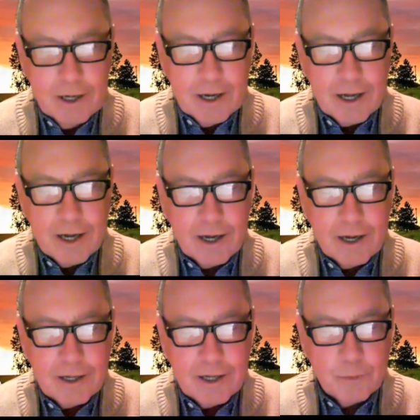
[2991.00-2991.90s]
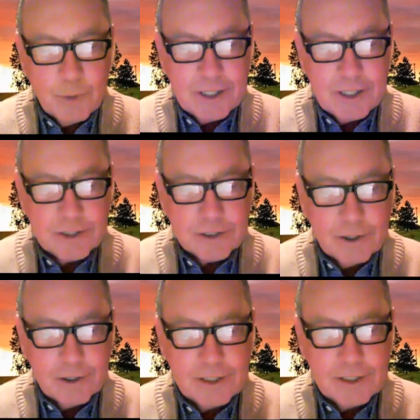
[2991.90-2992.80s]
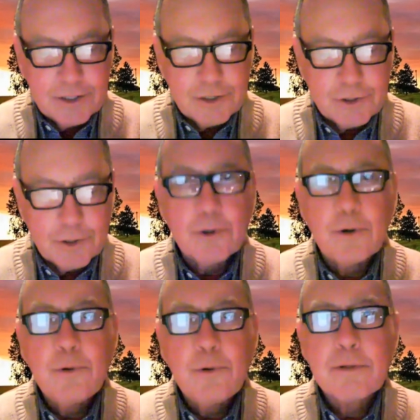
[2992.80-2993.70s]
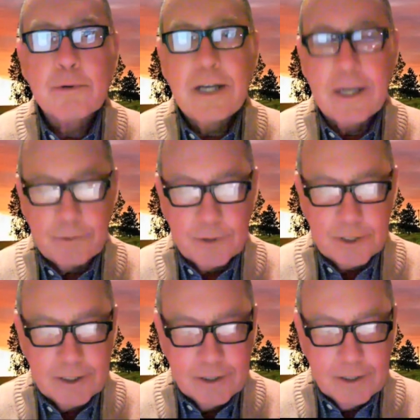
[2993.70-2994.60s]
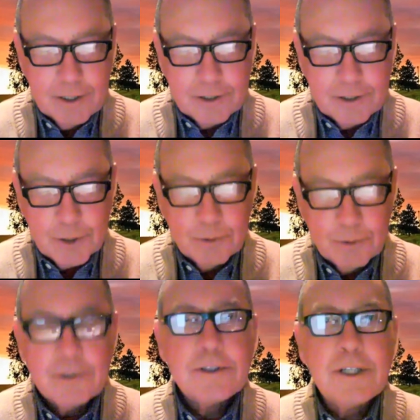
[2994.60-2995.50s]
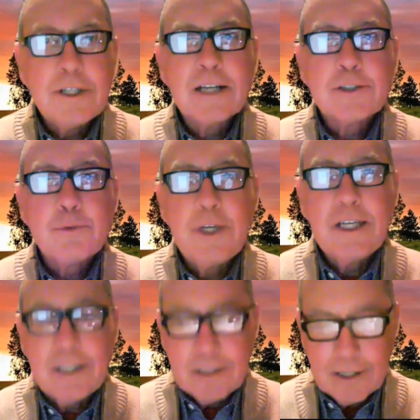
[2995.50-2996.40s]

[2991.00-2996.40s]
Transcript: in what he's called his Solo 300. So see you next week.